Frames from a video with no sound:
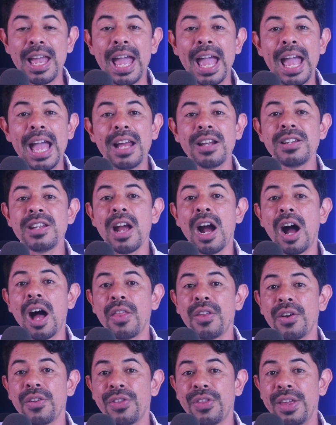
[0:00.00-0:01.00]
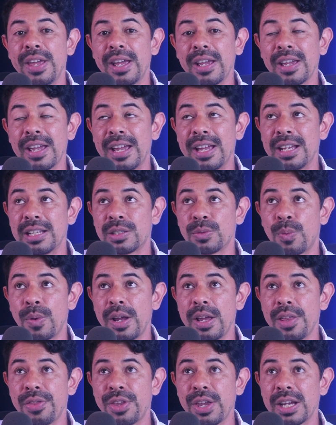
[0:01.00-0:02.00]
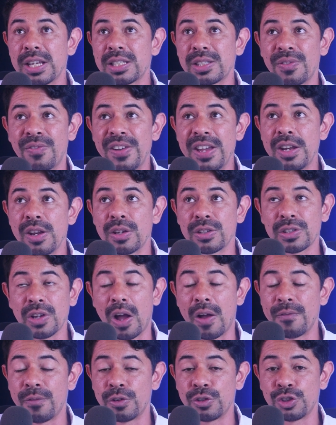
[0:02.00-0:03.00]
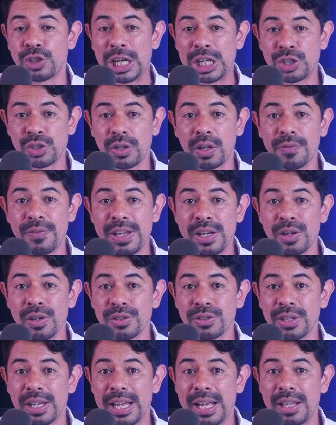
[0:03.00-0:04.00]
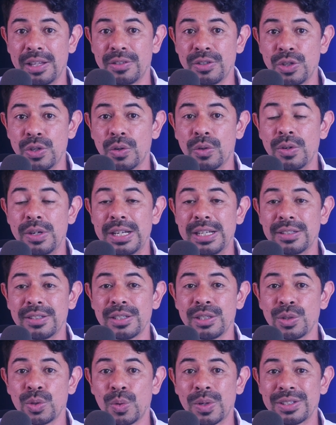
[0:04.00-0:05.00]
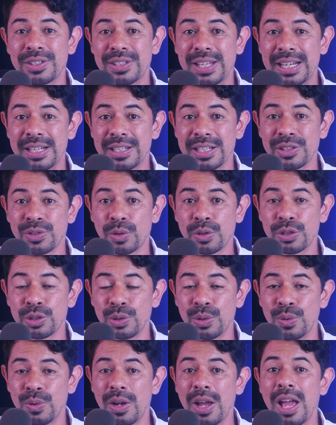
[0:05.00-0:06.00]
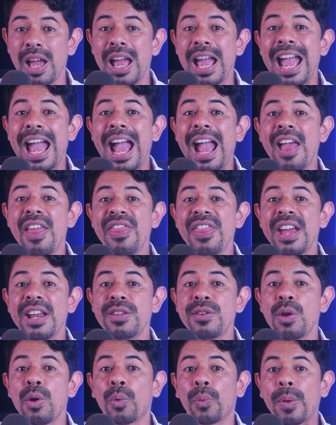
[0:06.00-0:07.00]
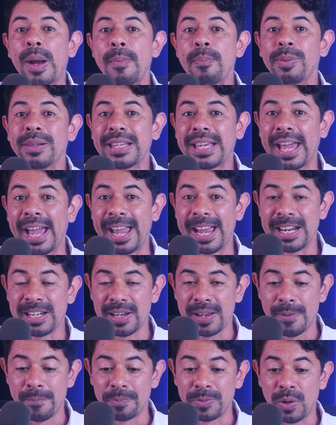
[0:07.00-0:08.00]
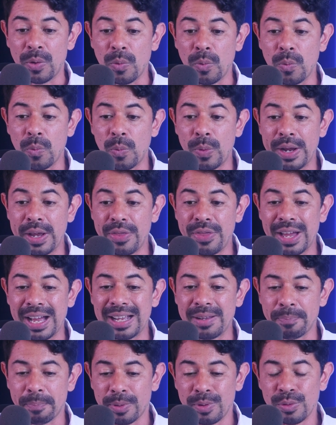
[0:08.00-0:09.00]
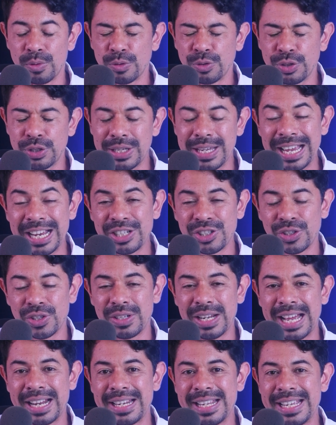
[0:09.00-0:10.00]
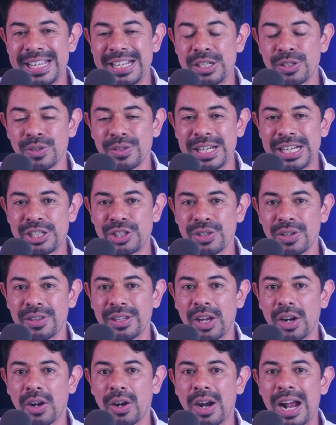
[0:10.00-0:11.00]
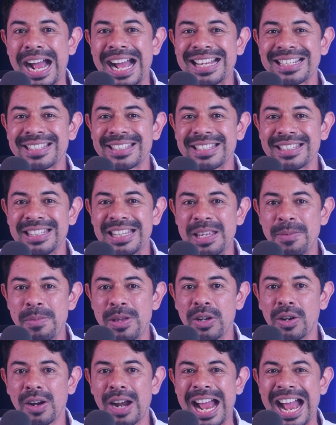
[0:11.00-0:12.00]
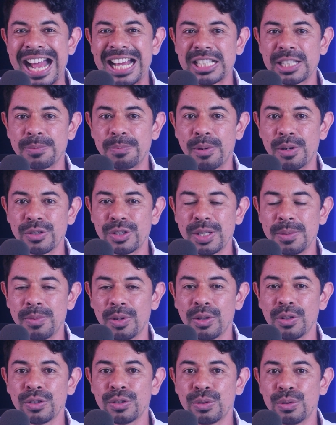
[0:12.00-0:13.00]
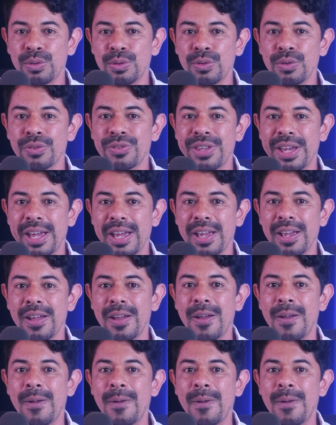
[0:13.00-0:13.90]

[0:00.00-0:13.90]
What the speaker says: And the other thing is with just videos, conversational videos, and you listen to a sentence or two, and then you replicate with a pronunciation and intonation that are as similar as possible to the